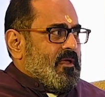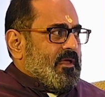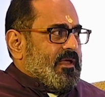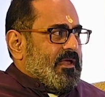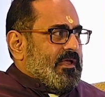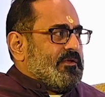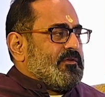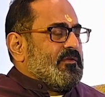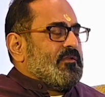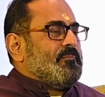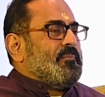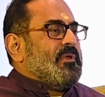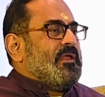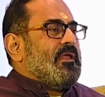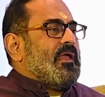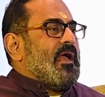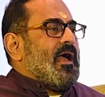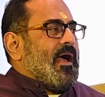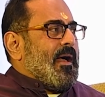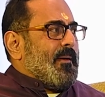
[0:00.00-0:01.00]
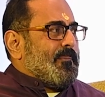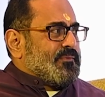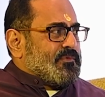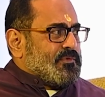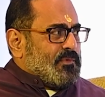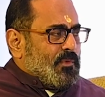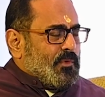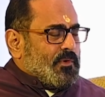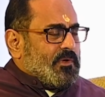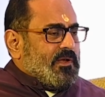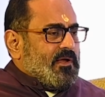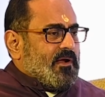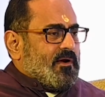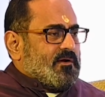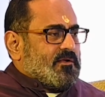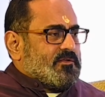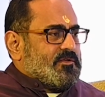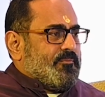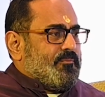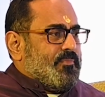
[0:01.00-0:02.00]
It will be absolutely
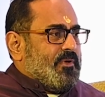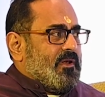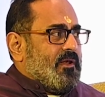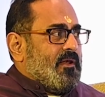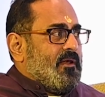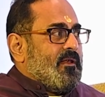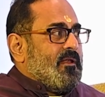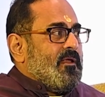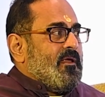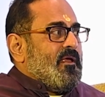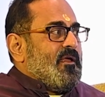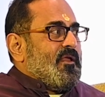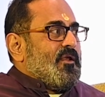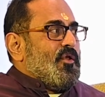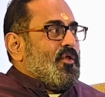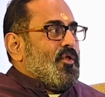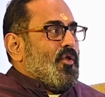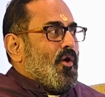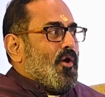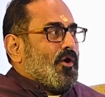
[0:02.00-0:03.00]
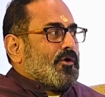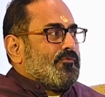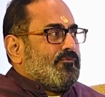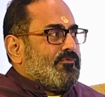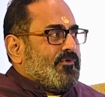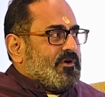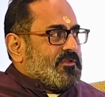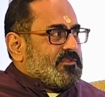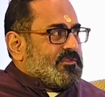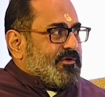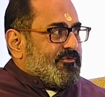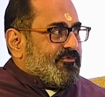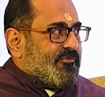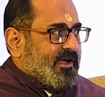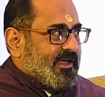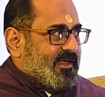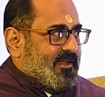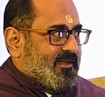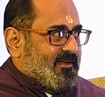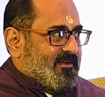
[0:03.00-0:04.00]
under the bill, not worth the
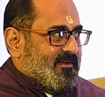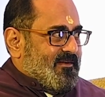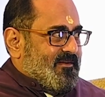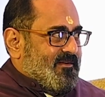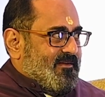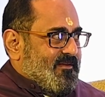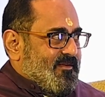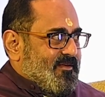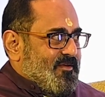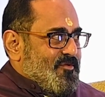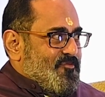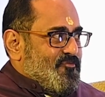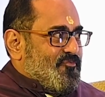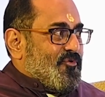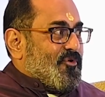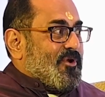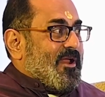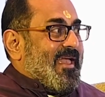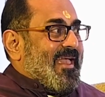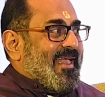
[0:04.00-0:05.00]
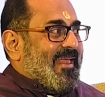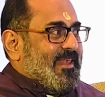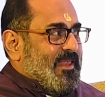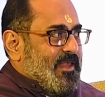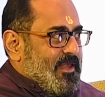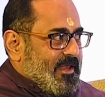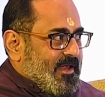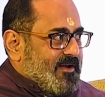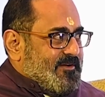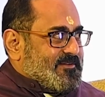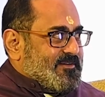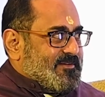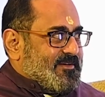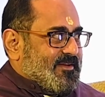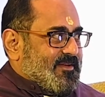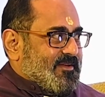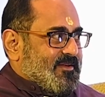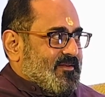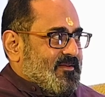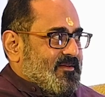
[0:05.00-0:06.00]
while for any
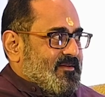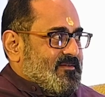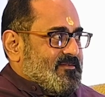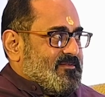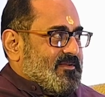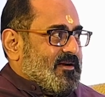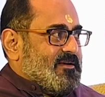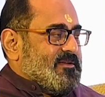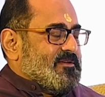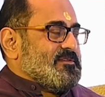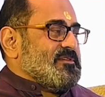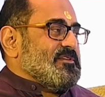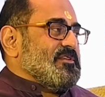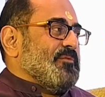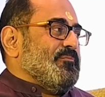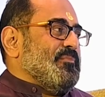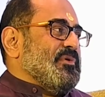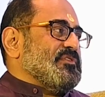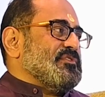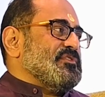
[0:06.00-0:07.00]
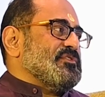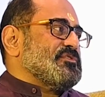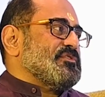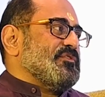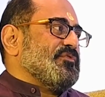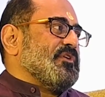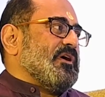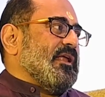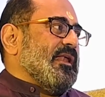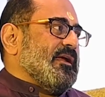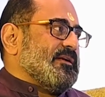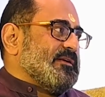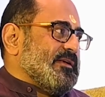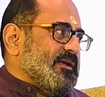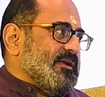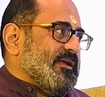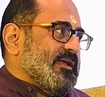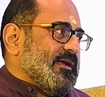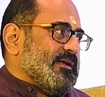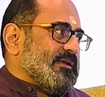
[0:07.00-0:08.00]
entity that is in the business of
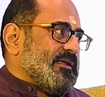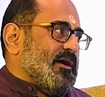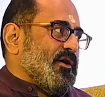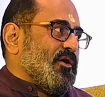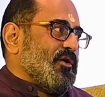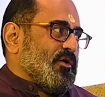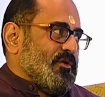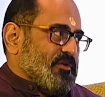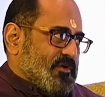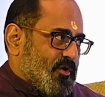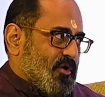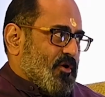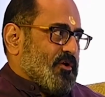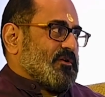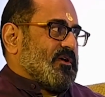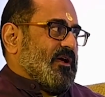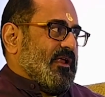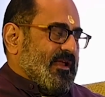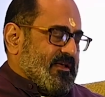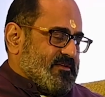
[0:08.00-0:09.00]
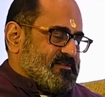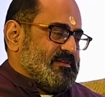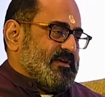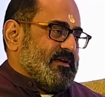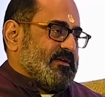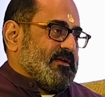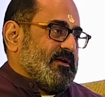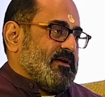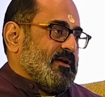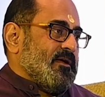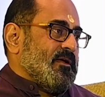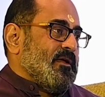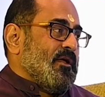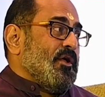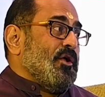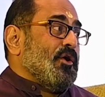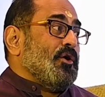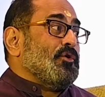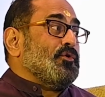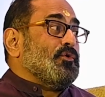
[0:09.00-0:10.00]
collecting data or collects data
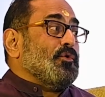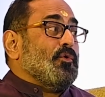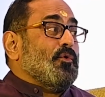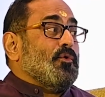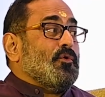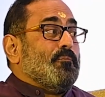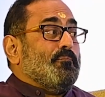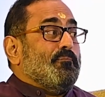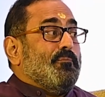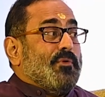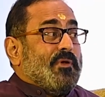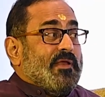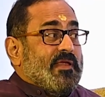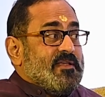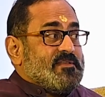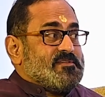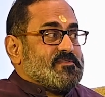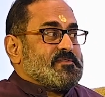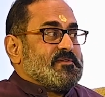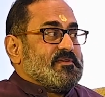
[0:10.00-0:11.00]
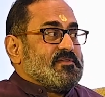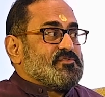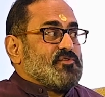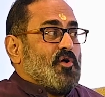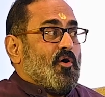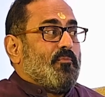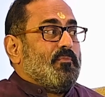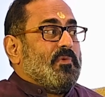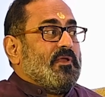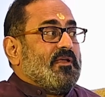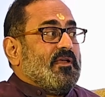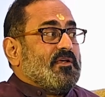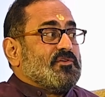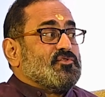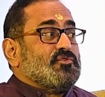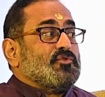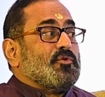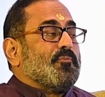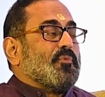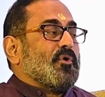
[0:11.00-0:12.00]
to breach its
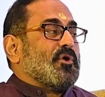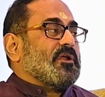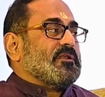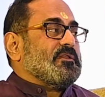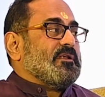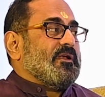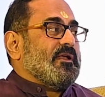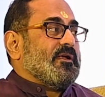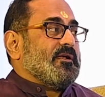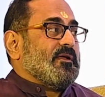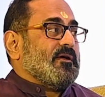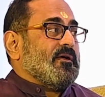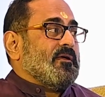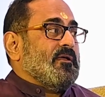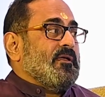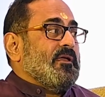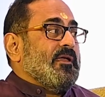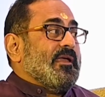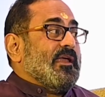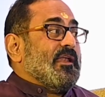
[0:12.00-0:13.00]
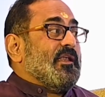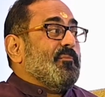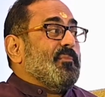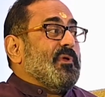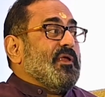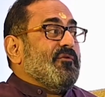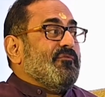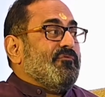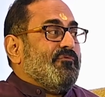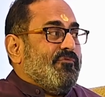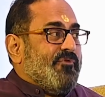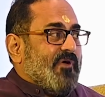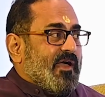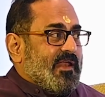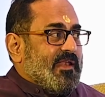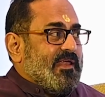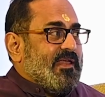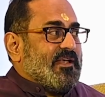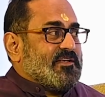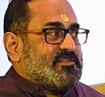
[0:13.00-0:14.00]
obligation to protect the data. It will be
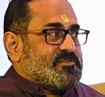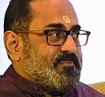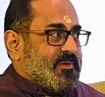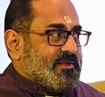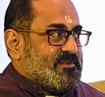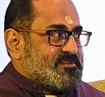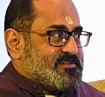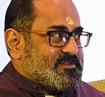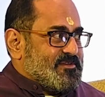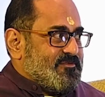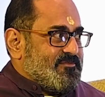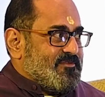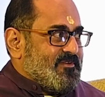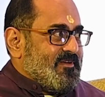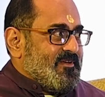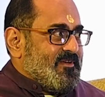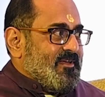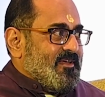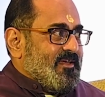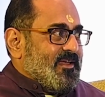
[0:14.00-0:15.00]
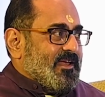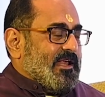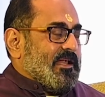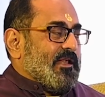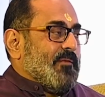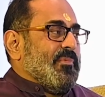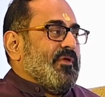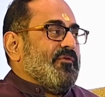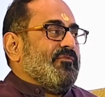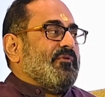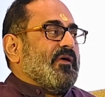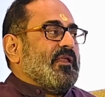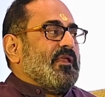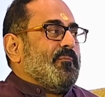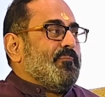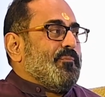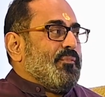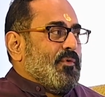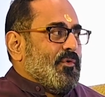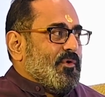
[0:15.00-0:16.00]
very expensive, it will be very
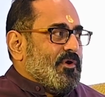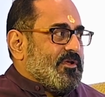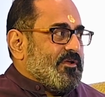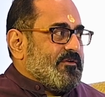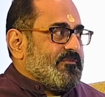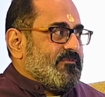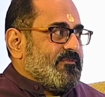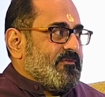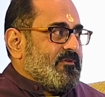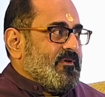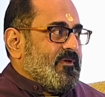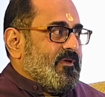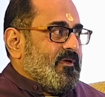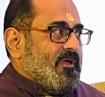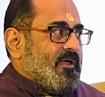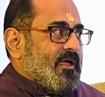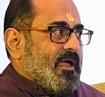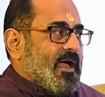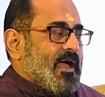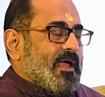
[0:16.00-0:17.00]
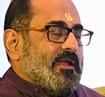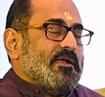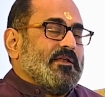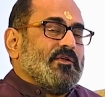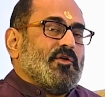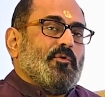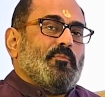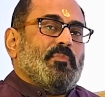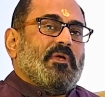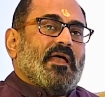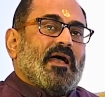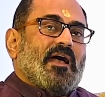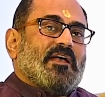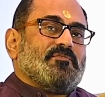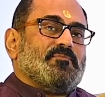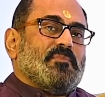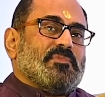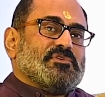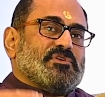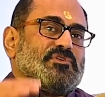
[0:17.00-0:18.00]
punitive, and it could be as
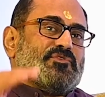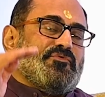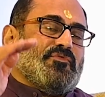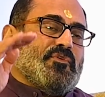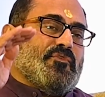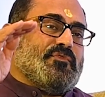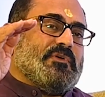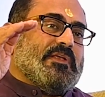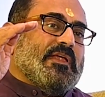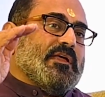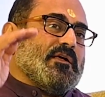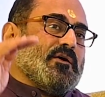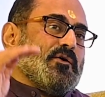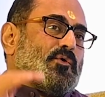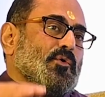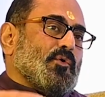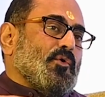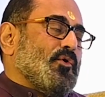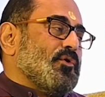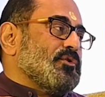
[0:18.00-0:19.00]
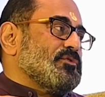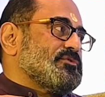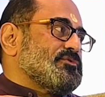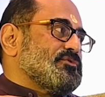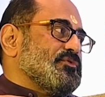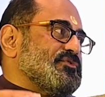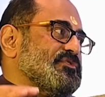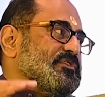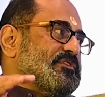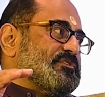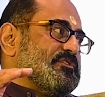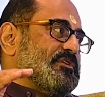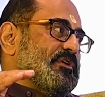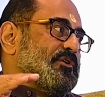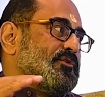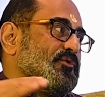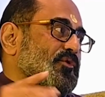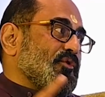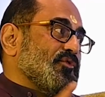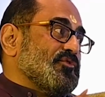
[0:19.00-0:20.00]
much as 50 crores to 60
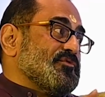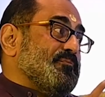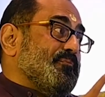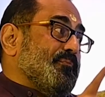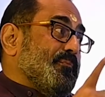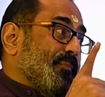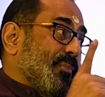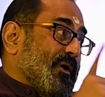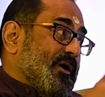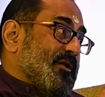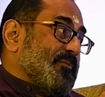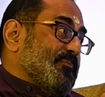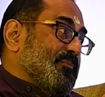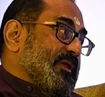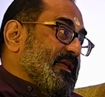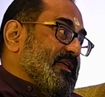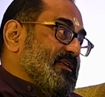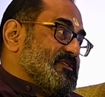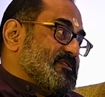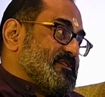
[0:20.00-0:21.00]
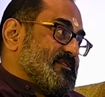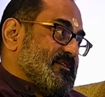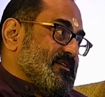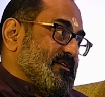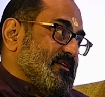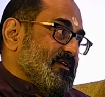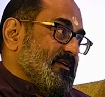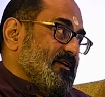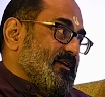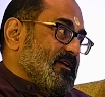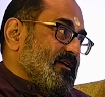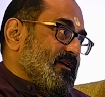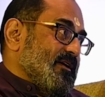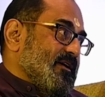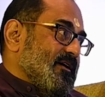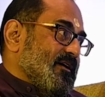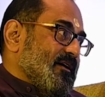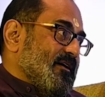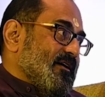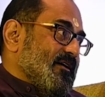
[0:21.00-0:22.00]
crores per breached
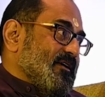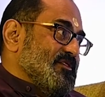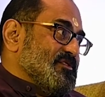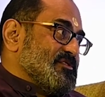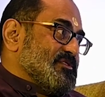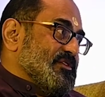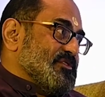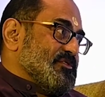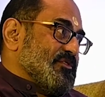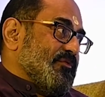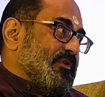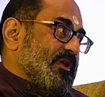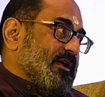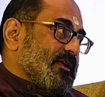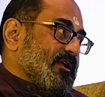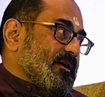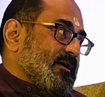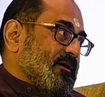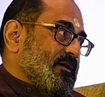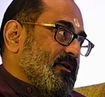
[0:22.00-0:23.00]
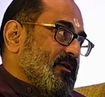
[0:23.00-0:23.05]
instance of data.